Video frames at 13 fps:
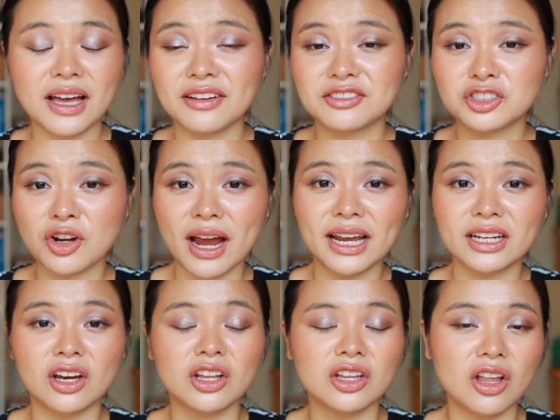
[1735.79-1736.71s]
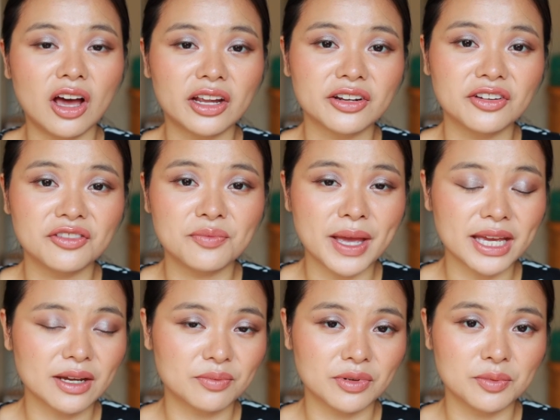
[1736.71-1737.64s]
I've tried a lot of
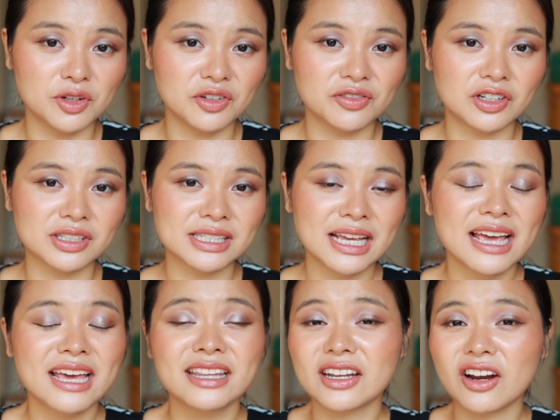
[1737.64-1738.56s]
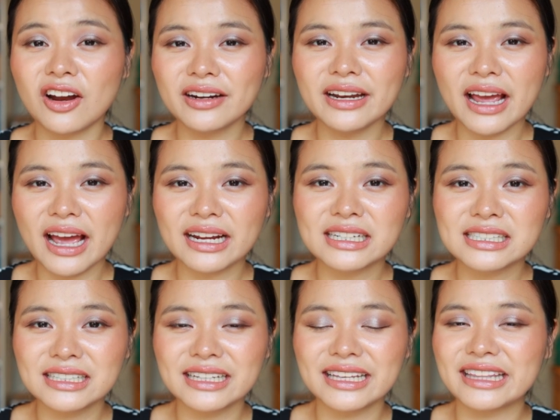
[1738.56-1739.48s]
makeup removers that aren't
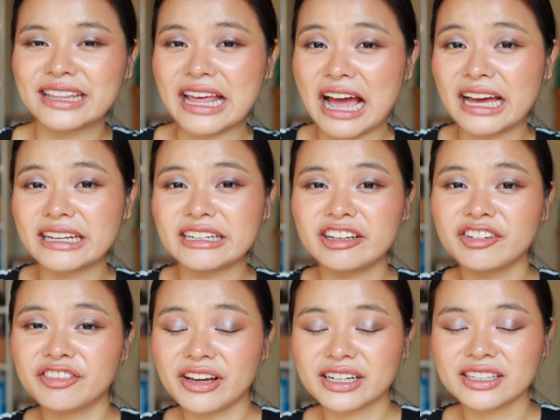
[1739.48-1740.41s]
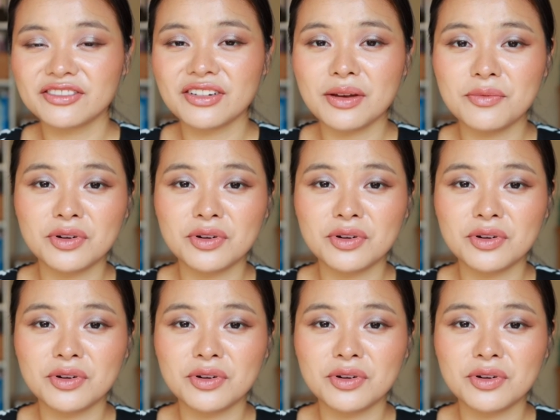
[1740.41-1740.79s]
actually that effective at